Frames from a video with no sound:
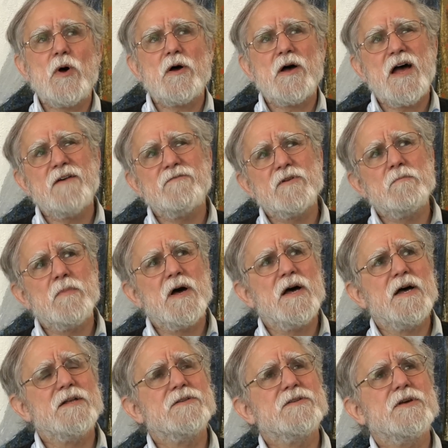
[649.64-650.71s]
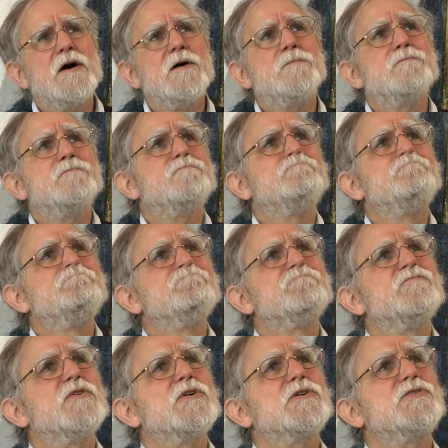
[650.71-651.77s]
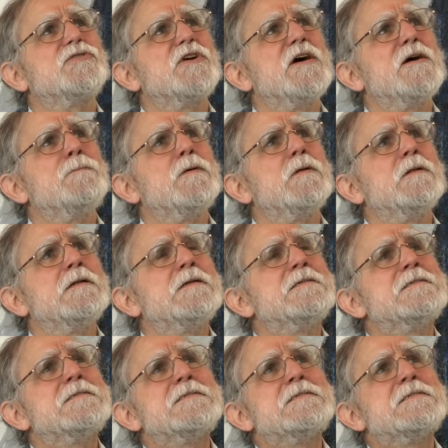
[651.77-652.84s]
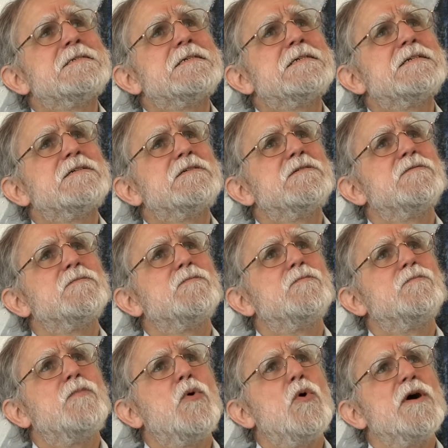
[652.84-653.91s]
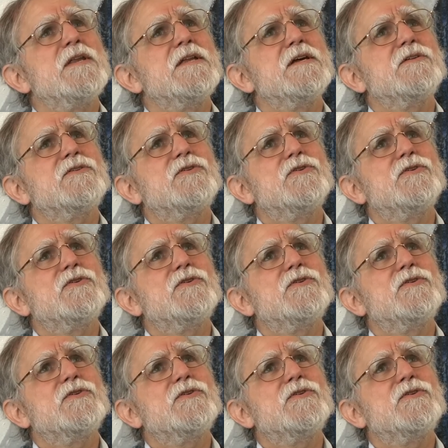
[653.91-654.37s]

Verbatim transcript: I have in mind, um, for example, pointing